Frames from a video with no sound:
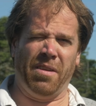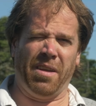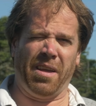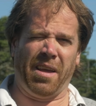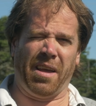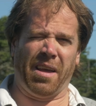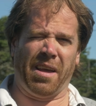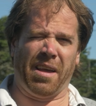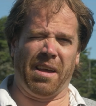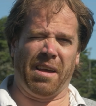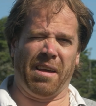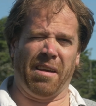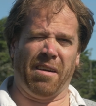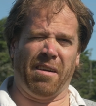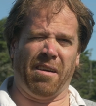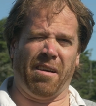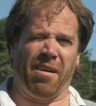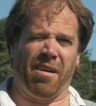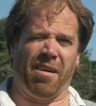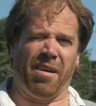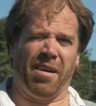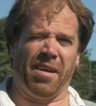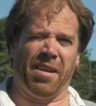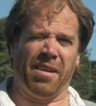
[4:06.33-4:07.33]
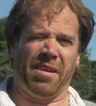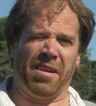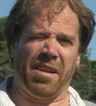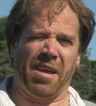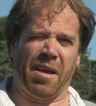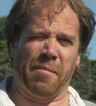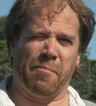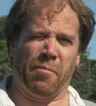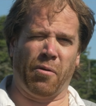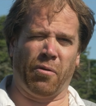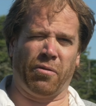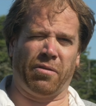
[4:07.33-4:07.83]

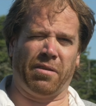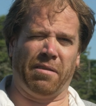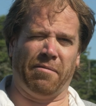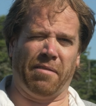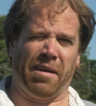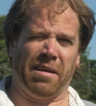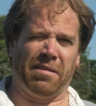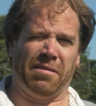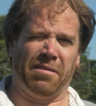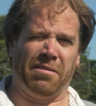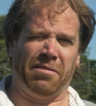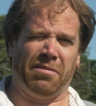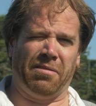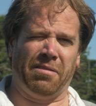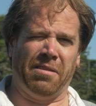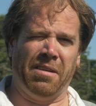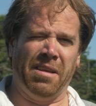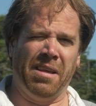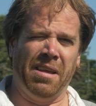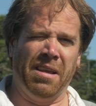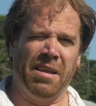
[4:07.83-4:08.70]
on both devices.